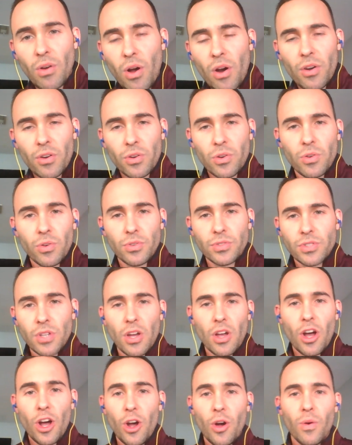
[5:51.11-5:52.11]
articles.
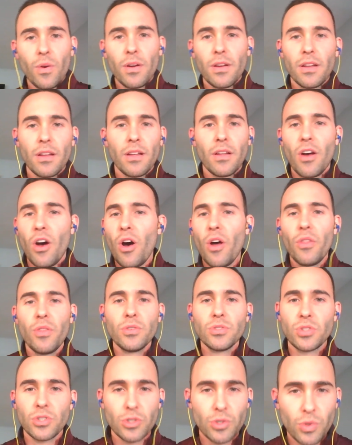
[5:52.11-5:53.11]
Oh, all
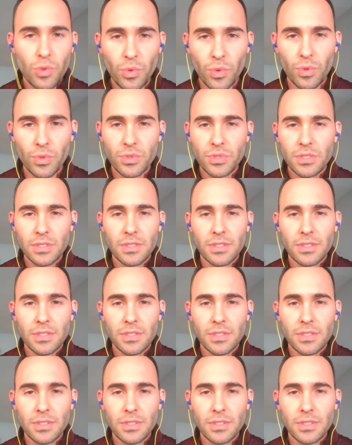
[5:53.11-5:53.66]
those are tools.